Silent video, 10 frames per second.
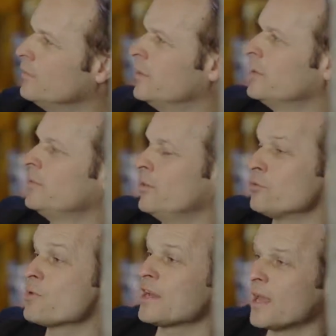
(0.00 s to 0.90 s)
the, the
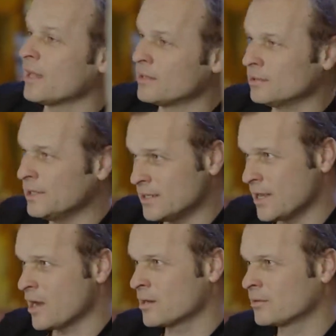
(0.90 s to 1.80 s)
red-headed lead
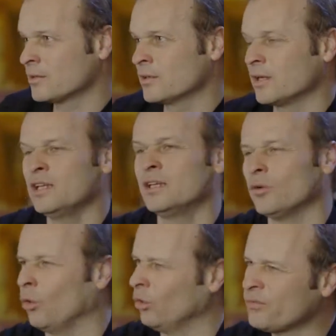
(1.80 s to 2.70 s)
character in
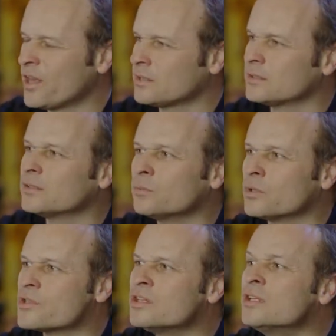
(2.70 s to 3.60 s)
it, all of that
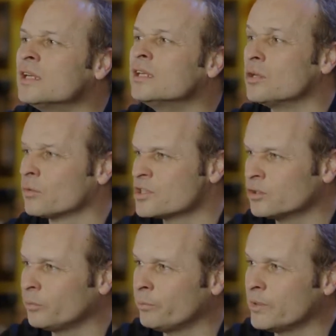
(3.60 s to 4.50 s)
was in, in the
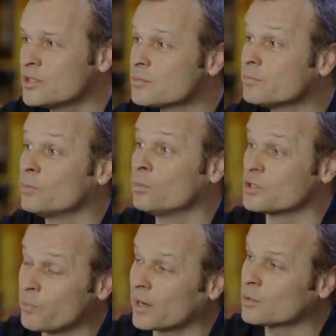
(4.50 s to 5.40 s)
original pitch,
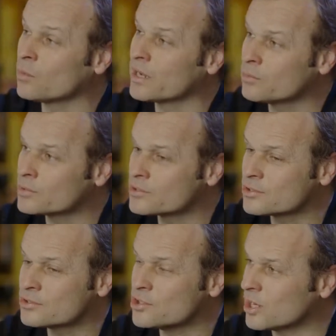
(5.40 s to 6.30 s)
which, by the way,
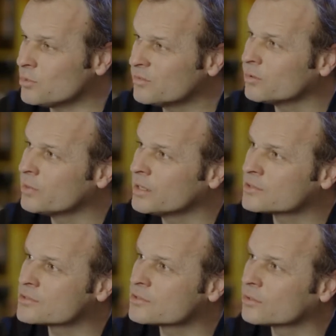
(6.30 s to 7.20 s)
was J.B. Van
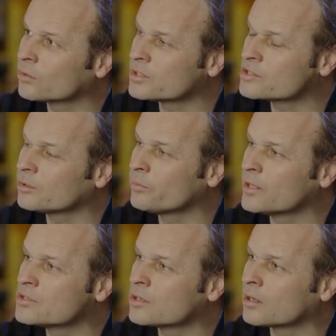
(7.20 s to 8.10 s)
Beek's original
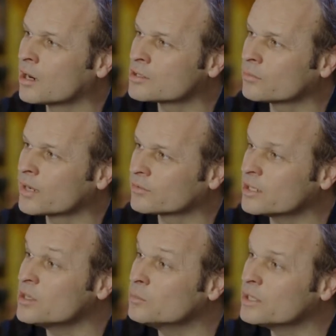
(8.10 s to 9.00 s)
pitch, our art
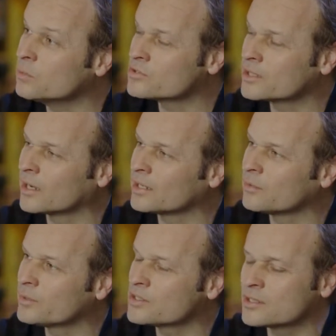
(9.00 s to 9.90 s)
director. He, mm. he was the guy
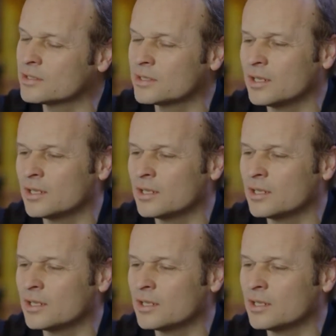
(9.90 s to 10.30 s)
that pitched it.